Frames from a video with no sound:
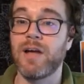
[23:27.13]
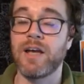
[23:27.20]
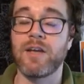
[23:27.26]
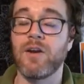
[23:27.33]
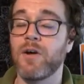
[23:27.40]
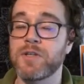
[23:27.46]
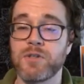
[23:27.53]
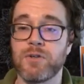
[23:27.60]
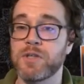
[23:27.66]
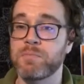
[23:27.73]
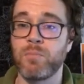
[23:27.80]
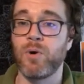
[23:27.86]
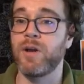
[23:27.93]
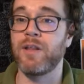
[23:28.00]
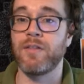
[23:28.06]
I can also
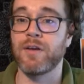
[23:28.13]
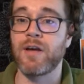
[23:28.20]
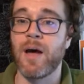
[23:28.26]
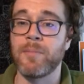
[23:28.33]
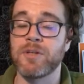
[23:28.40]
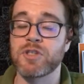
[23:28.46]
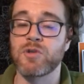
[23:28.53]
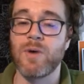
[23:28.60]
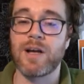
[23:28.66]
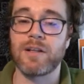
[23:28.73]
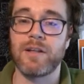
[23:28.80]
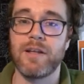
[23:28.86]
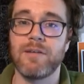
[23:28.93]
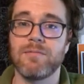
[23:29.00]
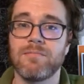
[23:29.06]
just put it in the comments
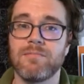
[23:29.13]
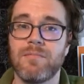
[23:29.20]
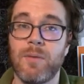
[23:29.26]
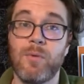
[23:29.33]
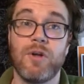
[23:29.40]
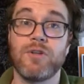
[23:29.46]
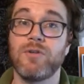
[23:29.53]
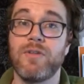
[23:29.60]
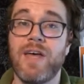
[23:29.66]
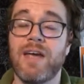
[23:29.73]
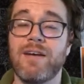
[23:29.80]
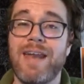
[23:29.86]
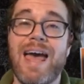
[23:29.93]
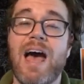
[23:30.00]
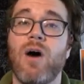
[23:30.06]
directly. Maybe I'll do
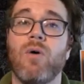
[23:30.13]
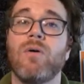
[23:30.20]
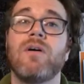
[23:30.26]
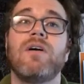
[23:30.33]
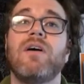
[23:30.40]
that now.